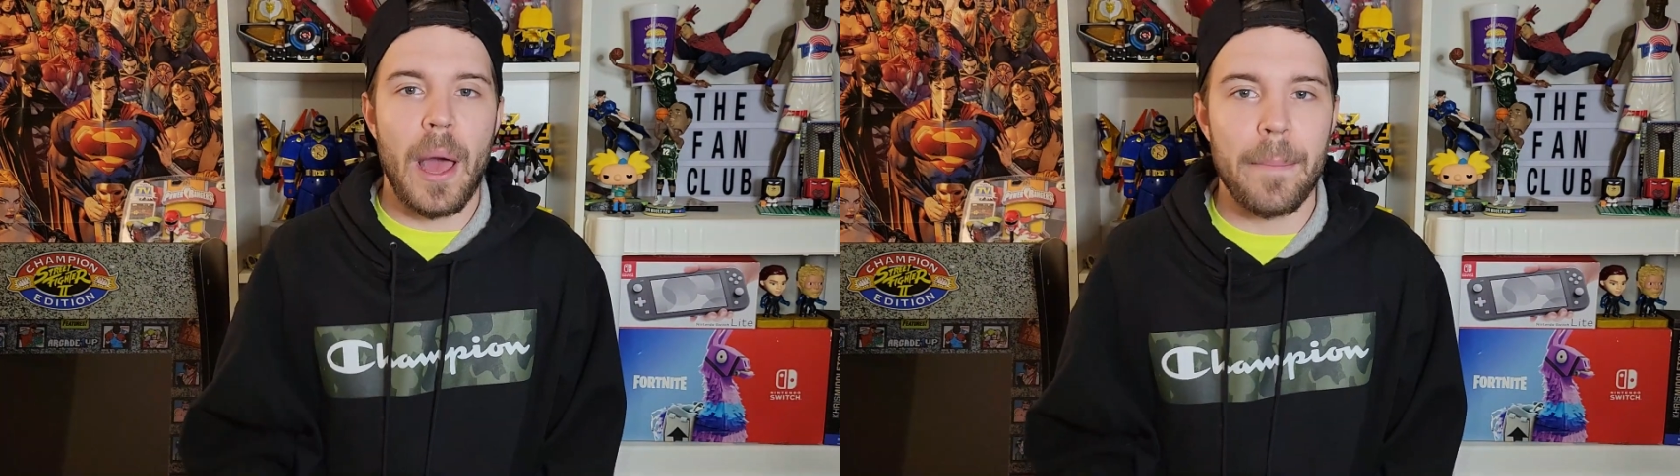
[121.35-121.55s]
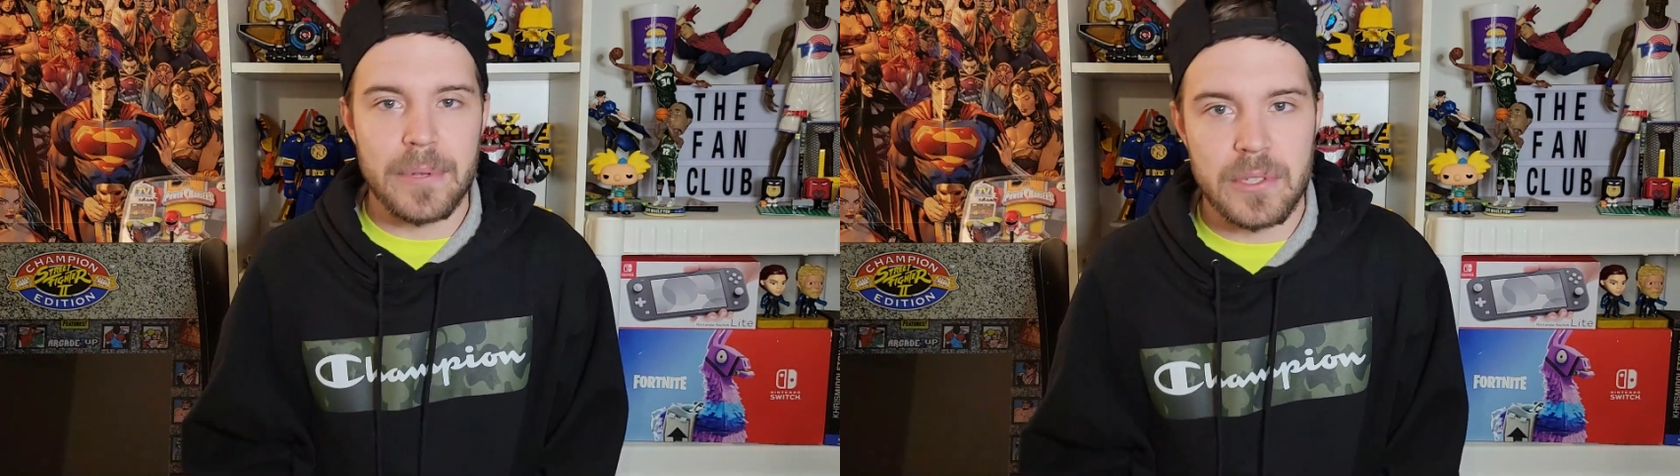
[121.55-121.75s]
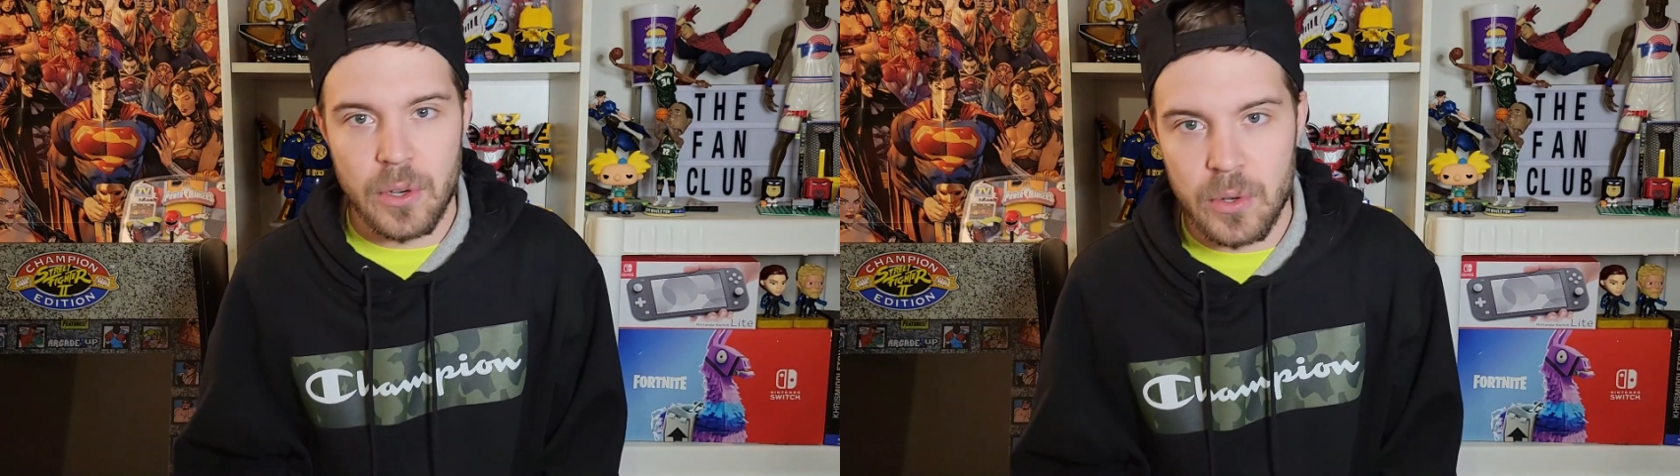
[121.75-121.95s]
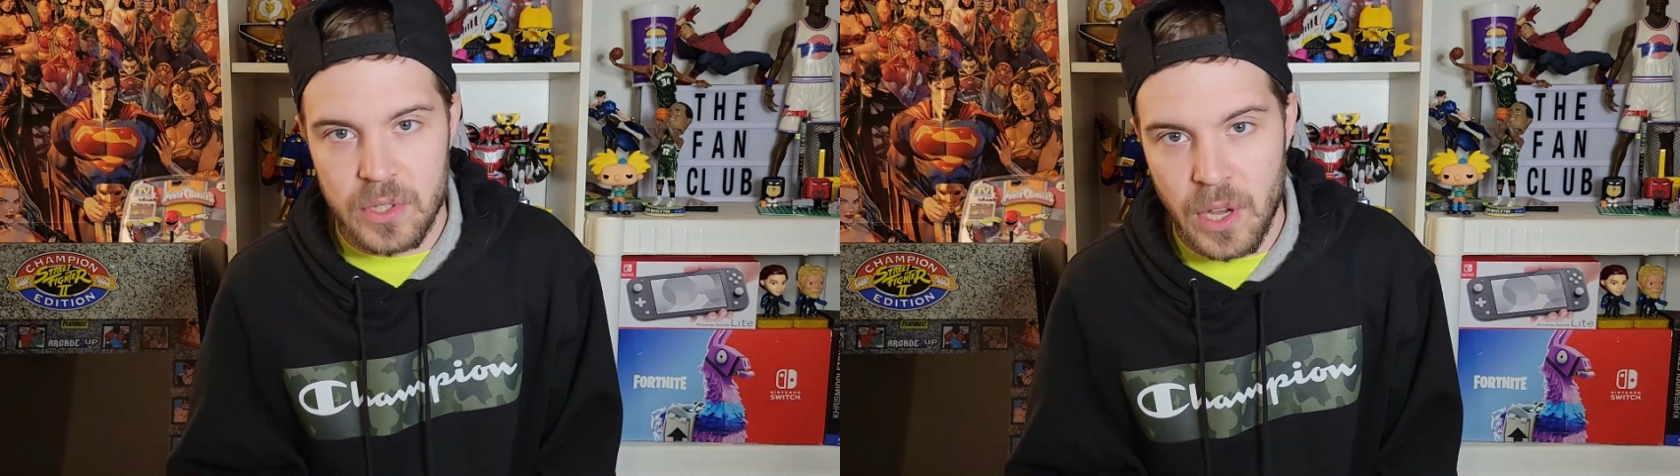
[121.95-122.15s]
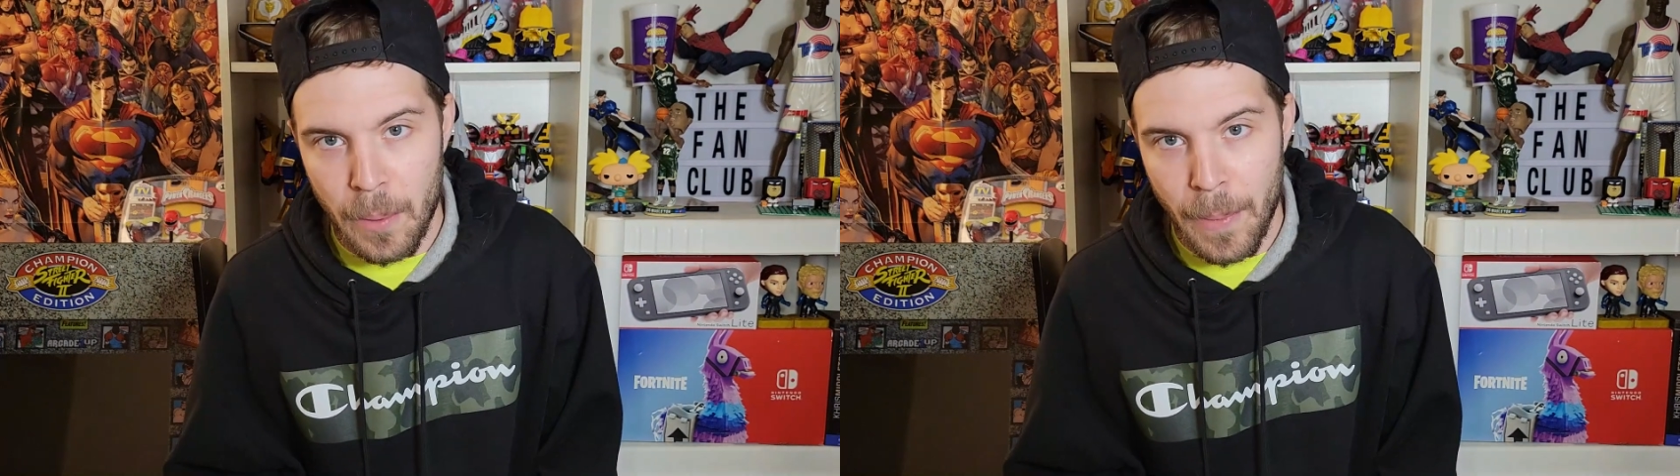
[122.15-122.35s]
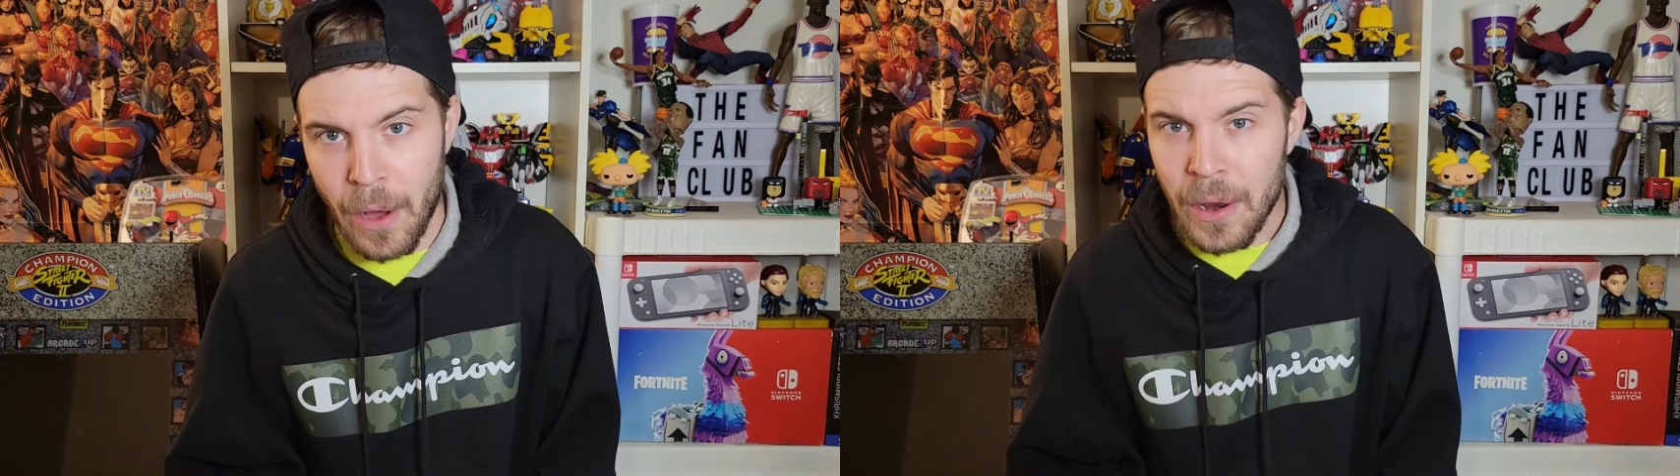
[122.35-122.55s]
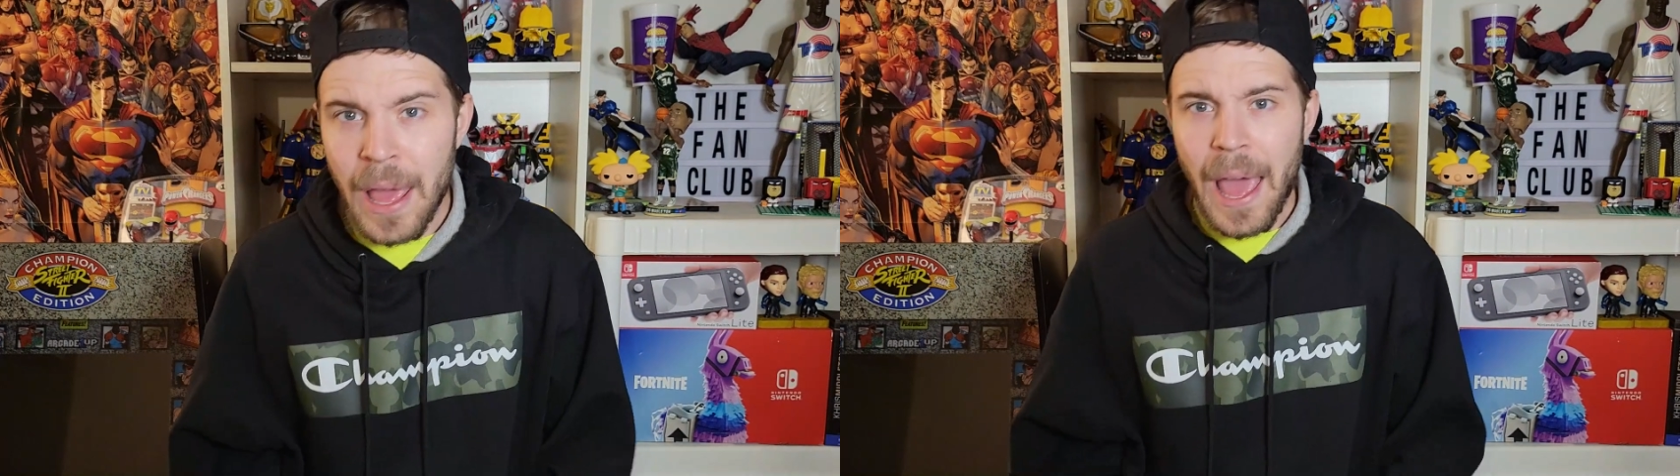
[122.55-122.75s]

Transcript: episodes come out.